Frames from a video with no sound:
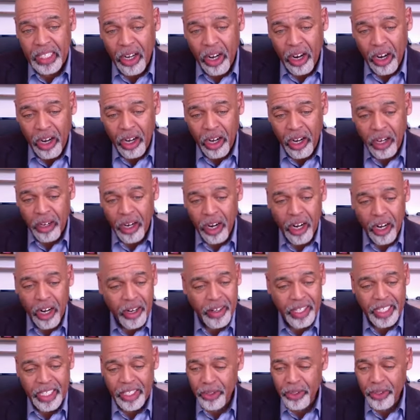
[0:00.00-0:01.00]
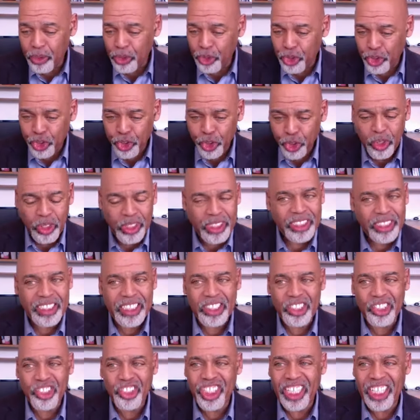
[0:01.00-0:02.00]
are either journalist
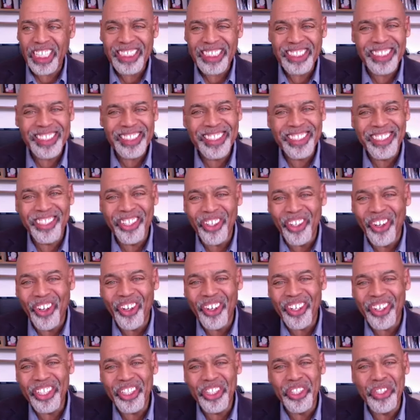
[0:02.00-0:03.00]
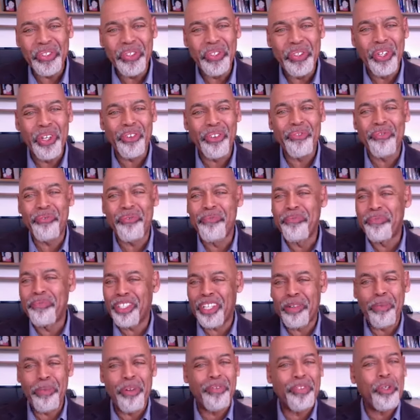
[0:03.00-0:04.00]
adjacent, or
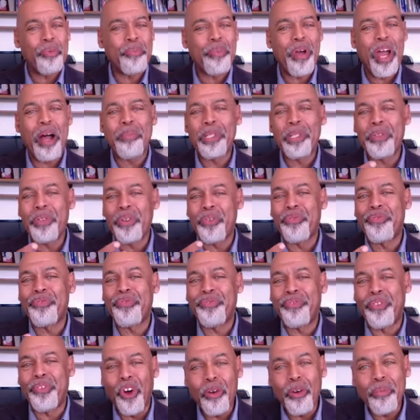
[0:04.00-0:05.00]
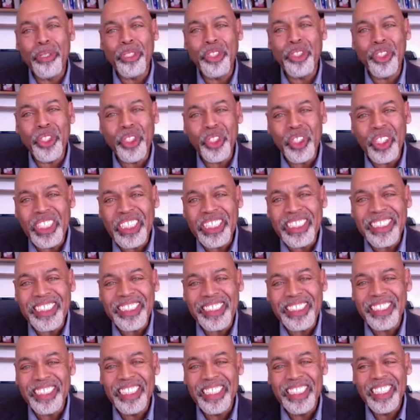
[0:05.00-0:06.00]
some of you probably were former
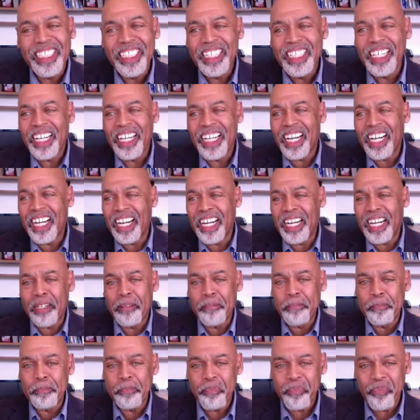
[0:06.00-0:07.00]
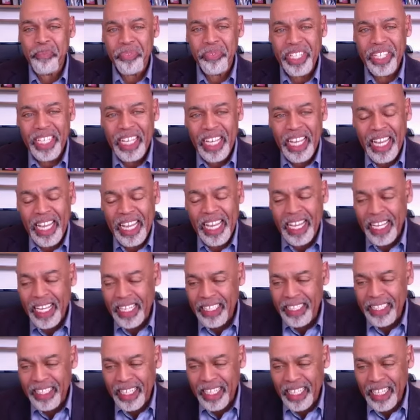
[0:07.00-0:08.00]
journalists, and
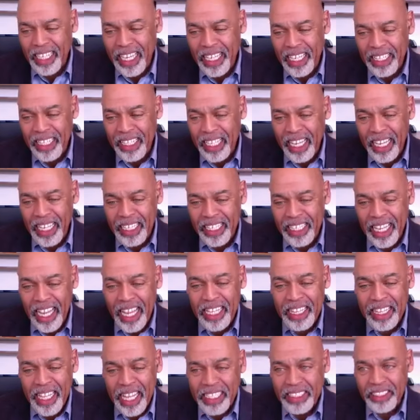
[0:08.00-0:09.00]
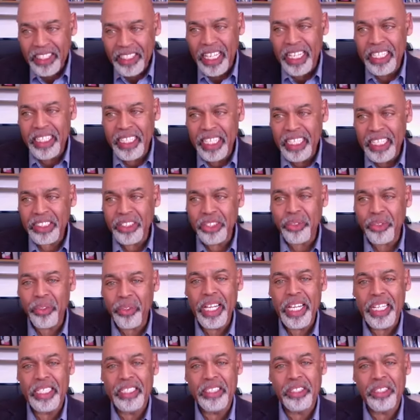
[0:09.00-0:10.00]
that's
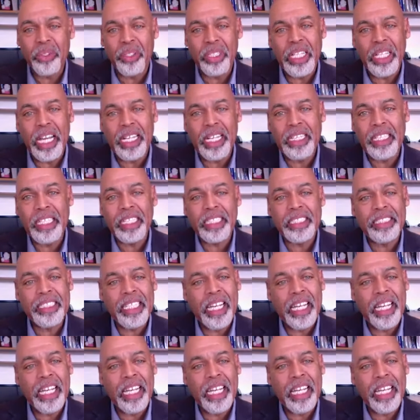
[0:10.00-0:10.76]
great. And so I think